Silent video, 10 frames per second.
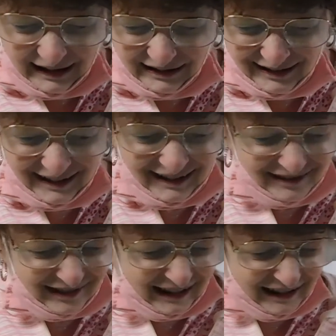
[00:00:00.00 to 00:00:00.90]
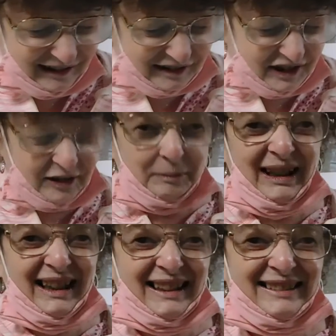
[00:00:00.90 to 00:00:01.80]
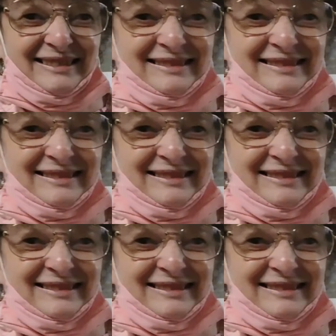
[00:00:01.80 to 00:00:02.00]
and I draw colors from that.